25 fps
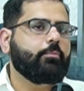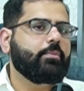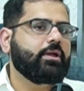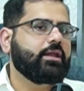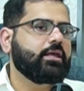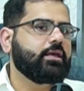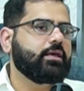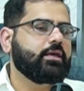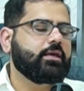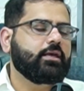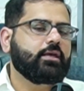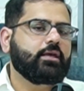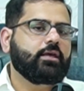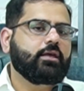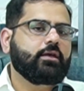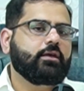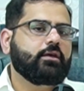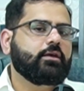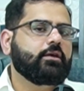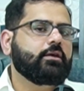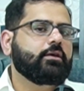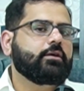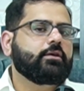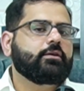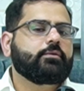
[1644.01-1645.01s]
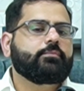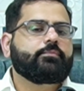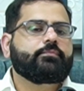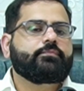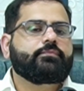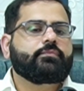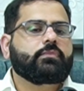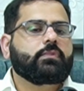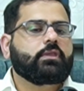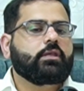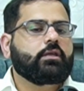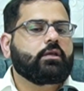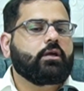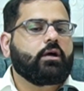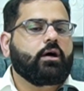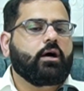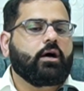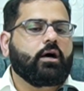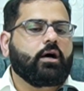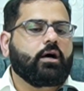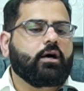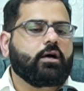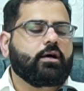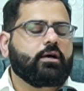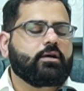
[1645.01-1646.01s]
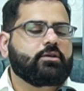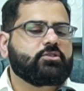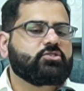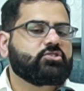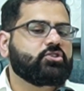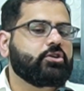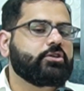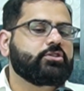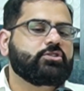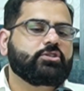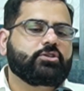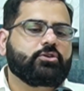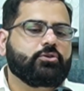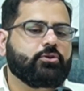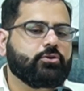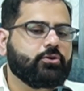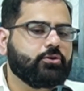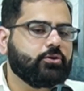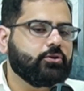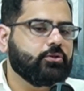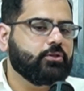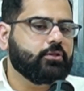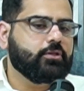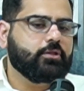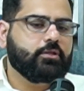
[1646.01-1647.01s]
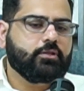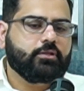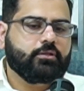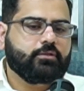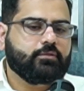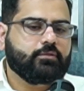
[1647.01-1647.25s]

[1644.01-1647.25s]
many surgical